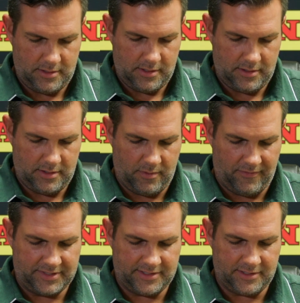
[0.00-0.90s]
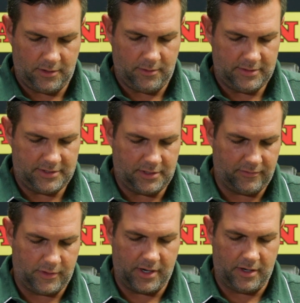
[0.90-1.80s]
And we have a sil
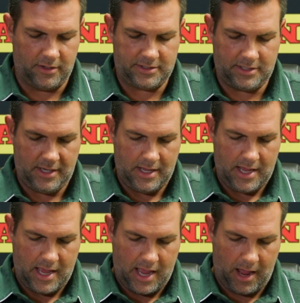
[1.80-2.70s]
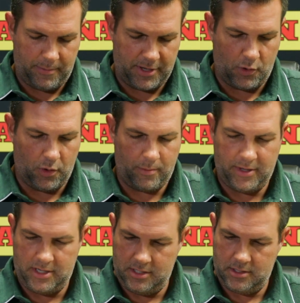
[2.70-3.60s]
silver here. It's Happy
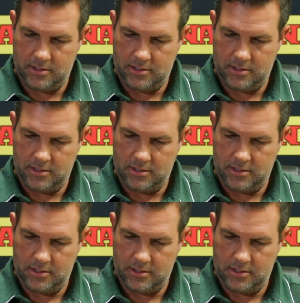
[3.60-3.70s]
Corbin.